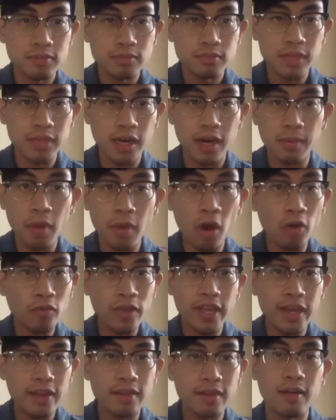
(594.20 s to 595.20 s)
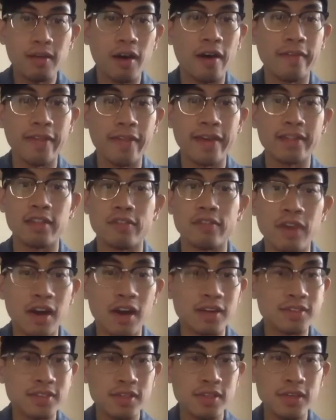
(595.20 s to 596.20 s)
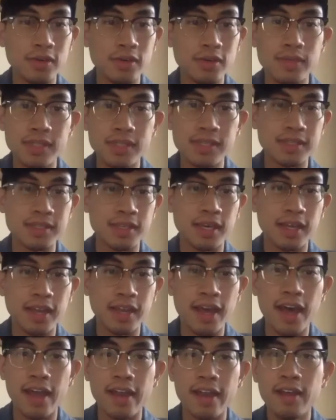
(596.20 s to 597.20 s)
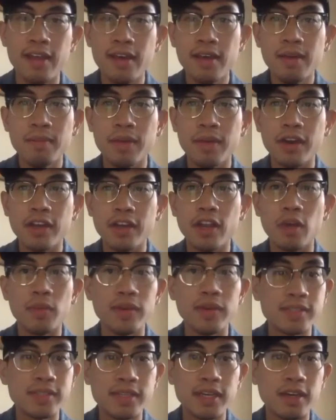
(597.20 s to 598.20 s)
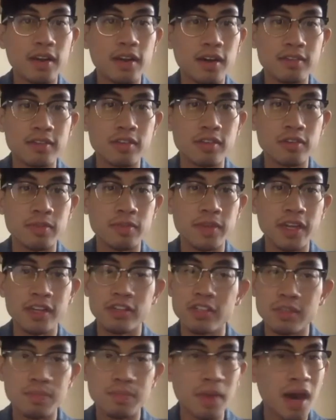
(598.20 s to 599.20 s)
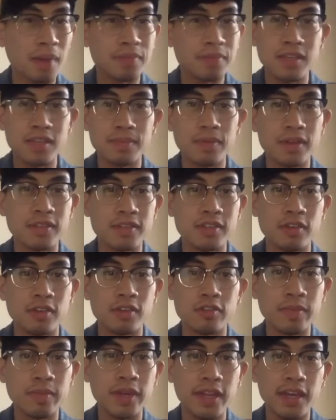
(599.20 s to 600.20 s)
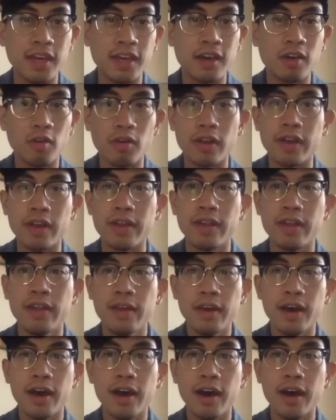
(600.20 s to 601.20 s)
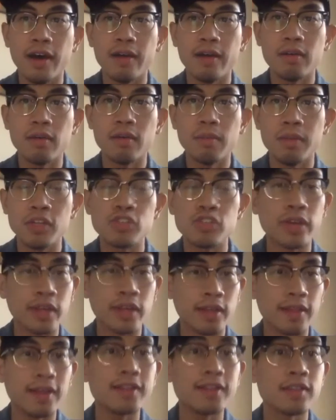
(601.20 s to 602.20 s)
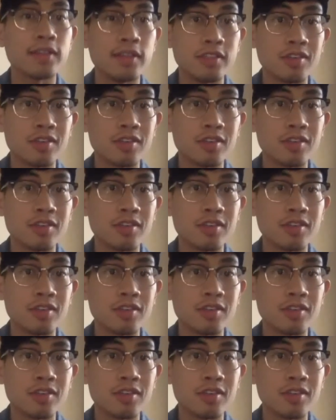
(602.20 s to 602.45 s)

honed in on like the Fox News, the CNN, but we see it on social media. It just pops up on social media, or it matriculates into